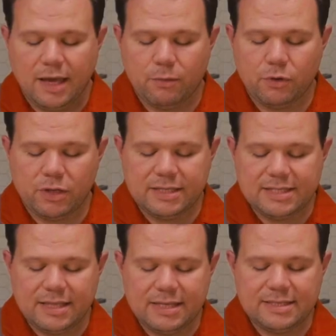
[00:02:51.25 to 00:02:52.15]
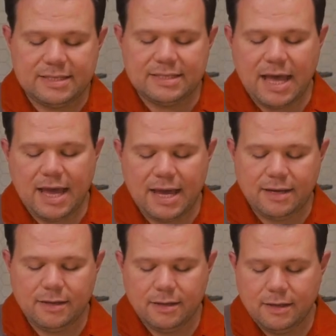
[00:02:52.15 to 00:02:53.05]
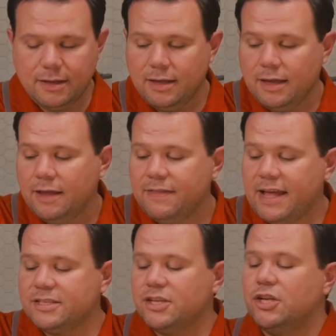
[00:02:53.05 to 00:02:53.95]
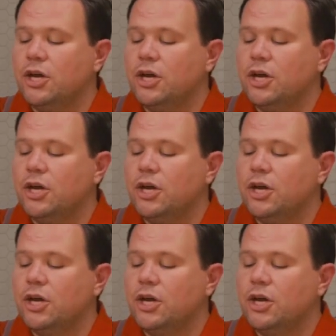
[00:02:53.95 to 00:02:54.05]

We're gonna set this aside. That's gonna